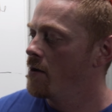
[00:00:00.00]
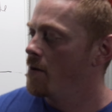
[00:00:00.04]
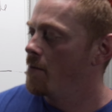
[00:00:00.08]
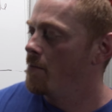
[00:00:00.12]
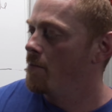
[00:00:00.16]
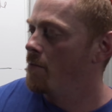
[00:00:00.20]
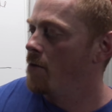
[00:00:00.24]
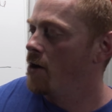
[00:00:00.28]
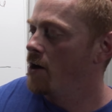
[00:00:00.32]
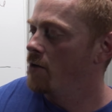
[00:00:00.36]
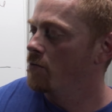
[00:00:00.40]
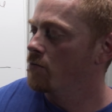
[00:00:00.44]

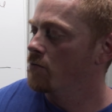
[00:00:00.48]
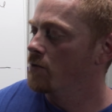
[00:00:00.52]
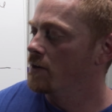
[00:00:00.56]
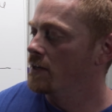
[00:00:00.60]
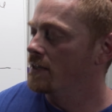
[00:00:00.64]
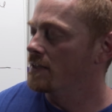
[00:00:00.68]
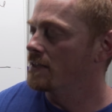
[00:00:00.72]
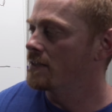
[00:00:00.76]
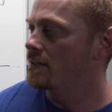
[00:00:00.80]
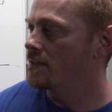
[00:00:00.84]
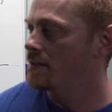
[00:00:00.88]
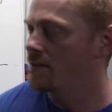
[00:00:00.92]
My
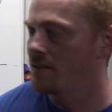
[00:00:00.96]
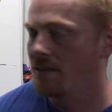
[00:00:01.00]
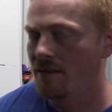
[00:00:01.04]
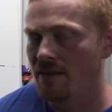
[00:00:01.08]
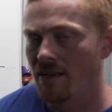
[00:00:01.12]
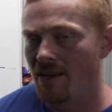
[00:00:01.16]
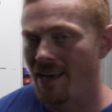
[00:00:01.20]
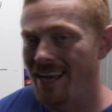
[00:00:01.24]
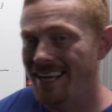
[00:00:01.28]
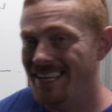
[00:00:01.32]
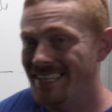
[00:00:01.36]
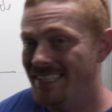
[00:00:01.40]
wrist,
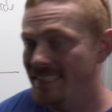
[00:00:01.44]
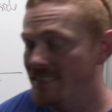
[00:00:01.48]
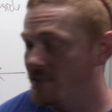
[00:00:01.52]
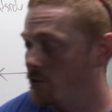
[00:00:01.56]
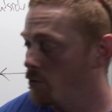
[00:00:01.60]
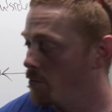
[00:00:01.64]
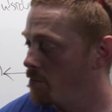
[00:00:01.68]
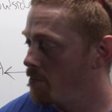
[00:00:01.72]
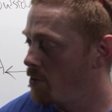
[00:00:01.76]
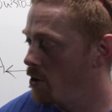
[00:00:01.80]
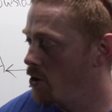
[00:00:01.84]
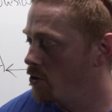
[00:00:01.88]
I can
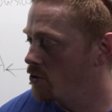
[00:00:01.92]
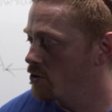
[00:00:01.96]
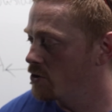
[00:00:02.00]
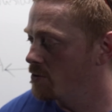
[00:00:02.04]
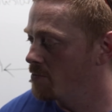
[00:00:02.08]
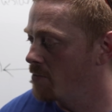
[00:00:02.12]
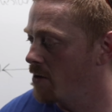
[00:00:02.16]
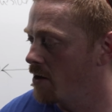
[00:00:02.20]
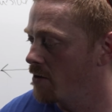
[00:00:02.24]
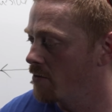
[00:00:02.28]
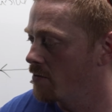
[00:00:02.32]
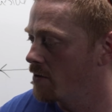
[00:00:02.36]
still post
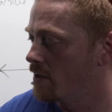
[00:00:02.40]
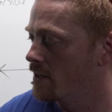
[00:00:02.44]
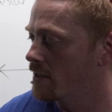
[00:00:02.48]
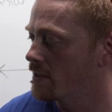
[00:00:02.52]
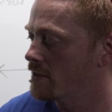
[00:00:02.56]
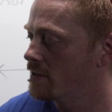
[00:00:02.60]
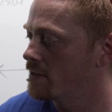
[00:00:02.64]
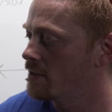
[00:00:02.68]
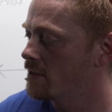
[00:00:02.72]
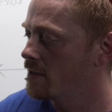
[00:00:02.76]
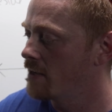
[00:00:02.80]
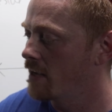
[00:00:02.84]
my
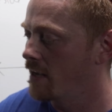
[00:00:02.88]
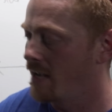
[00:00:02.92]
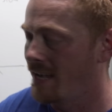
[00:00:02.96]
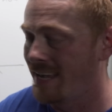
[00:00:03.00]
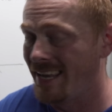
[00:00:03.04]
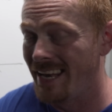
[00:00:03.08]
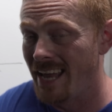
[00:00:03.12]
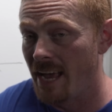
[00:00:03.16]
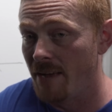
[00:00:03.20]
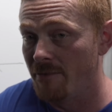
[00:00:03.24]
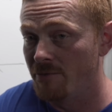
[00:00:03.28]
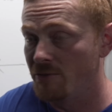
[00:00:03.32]
wrist
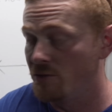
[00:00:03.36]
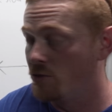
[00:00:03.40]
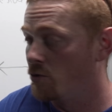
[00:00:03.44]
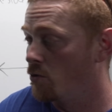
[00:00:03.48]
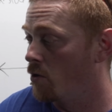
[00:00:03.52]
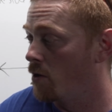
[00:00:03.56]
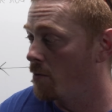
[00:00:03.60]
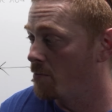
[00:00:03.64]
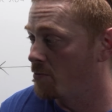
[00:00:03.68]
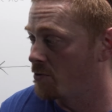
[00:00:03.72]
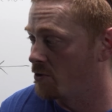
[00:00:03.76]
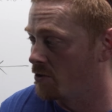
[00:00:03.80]
and have
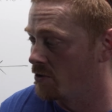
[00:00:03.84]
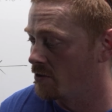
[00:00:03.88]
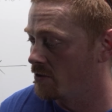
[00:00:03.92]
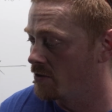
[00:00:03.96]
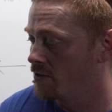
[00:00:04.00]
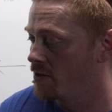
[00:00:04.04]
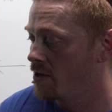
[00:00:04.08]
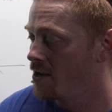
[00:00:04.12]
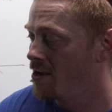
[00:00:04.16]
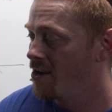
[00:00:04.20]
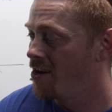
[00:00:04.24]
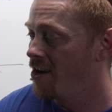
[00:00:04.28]
two
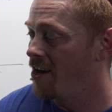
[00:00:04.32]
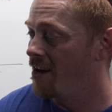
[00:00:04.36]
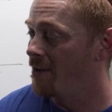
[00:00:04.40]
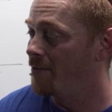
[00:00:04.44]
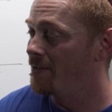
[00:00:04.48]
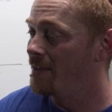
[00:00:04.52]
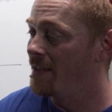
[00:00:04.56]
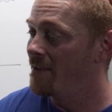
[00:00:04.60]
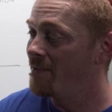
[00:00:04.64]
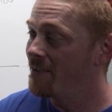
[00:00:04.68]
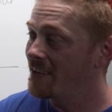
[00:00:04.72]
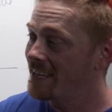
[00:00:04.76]
options.
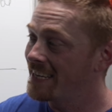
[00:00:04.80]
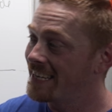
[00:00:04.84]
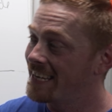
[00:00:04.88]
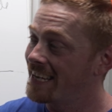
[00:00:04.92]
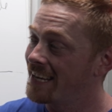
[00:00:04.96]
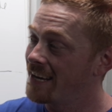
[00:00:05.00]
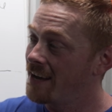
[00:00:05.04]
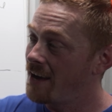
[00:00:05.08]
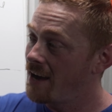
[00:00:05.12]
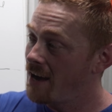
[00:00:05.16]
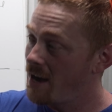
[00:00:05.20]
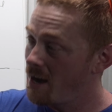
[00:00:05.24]
I'm never going to
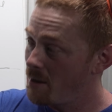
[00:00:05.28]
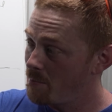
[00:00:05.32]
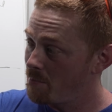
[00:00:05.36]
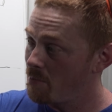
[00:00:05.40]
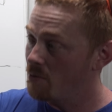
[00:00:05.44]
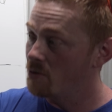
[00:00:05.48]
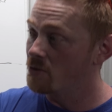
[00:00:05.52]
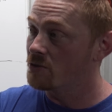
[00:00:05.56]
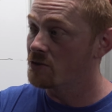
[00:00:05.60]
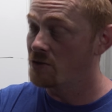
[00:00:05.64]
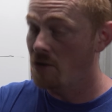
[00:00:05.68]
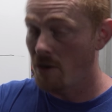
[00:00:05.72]
get up
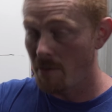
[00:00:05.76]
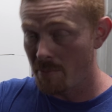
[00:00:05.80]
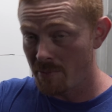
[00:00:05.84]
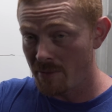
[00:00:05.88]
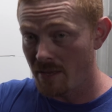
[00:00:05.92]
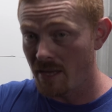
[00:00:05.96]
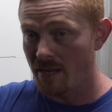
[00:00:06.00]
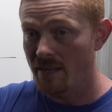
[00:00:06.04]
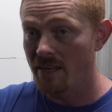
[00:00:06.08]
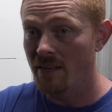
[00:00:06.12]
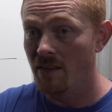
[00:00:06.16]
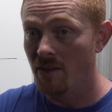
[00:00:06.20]
on top of
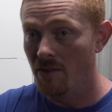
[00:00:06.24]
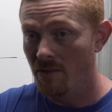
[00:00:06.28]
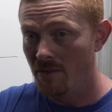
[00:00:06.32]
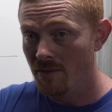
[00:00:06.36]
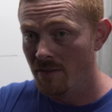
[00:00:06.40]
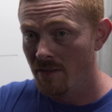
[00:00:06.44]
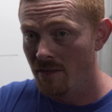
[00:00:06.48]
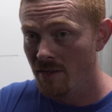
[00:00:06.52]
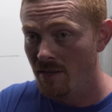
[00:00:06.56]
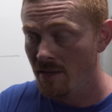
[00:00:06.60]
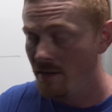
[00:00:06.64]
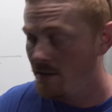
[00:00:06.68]
that hill,
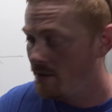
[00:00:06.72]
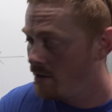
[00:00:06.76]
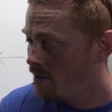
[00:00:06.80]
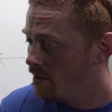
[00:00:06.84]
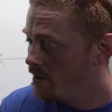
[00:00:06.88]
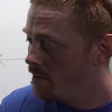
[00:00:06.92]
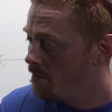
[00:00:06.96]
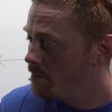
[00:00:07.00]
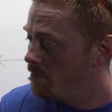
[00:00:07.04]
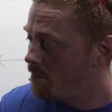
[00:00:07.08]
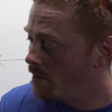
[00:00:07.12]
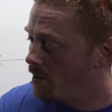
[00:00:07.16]

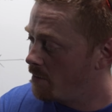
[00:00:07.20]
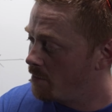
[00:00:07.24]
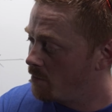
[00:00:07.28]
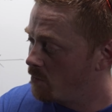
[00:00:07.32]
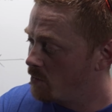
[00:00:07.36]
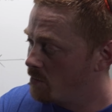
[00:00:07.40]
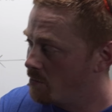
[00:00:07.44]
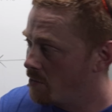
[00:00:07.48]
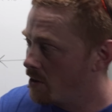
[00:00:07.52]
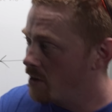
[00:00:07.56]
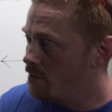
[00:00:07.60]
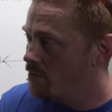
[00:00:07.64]
but
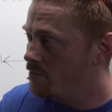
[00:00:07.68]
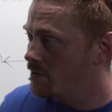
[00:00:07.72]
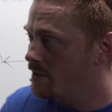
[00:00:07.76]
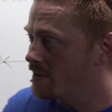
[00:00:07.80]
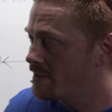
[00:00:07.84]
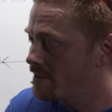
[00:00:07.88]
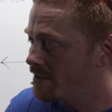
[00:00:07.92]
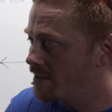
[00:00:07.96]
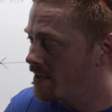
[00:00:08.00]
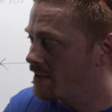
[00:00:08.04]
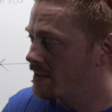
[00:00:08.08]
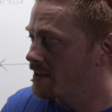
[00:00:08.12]
with my
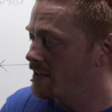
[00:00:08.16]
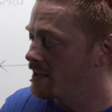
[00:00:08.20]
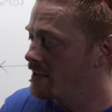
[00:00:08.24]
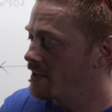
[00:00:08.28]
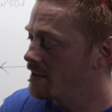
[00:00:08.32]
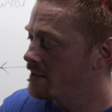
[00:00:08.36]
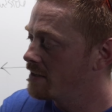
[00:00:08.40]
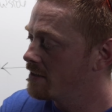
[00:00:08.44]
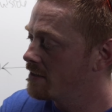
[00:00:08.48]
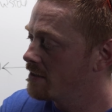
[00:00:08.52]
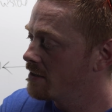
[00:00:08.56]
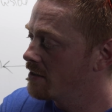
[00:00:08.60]
wrist like
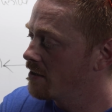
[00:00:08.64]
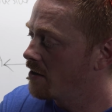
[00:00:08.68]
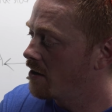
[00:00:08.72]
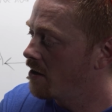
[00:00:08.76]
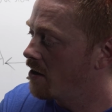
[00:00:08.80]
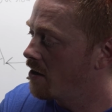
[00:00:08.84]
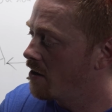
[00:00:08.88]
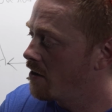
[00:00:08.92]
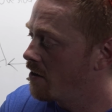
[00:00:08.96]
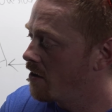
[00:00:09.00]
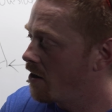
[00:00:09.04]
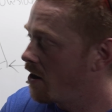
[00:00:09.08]
this,
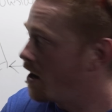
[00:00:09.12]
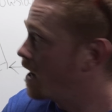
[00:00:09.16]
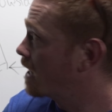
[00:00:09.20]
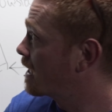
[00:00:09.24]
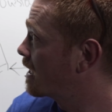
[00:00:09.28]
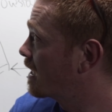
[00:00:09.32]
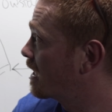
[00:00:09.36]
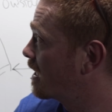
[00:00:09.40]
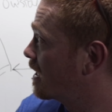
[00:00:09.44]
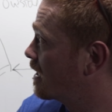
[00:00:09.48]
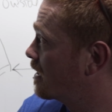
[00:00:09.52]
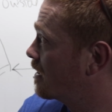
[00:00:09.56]
I
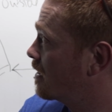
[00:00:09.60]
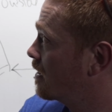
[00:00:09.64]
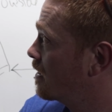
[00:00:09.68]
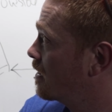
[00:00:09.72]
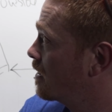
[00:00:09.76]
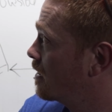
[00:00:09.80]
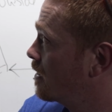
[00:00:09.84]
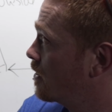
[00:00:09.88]
can,